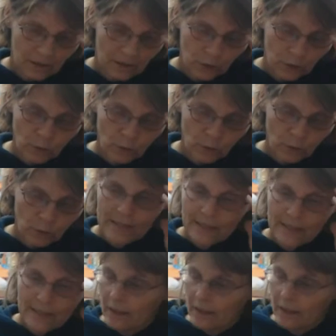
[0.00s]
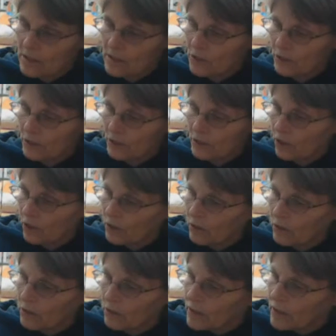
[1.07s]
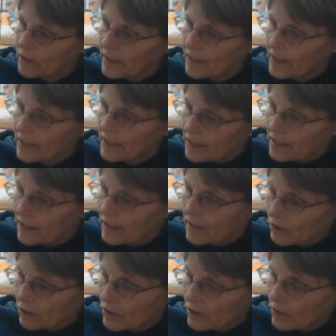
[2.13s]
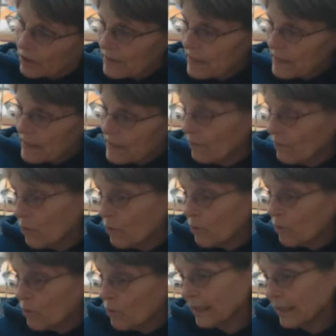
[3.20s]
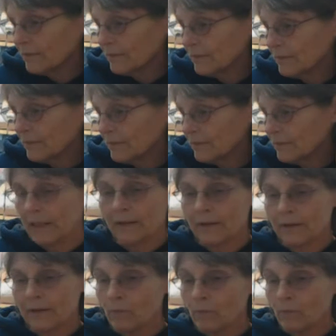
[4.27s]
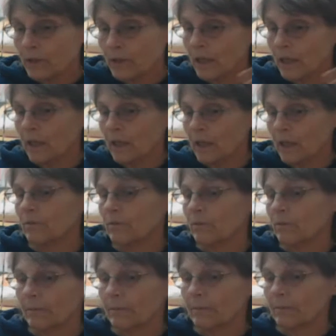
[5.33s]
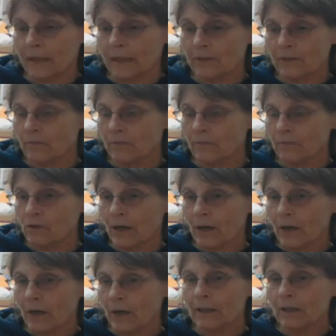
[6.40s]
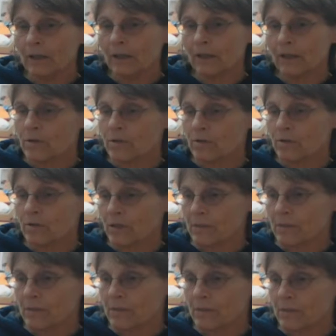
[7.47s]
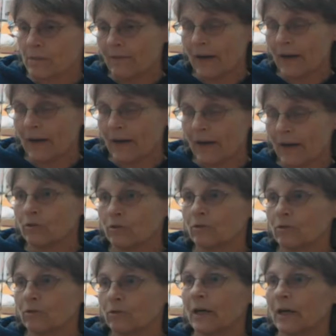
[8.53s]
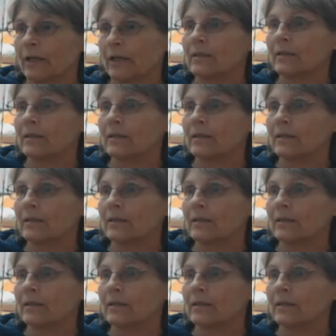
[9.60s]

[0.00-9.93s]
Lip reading: Louisa is going to go Christmas Eve morning early, and then we're done. I try to be closed Christmas Eve afternoon on.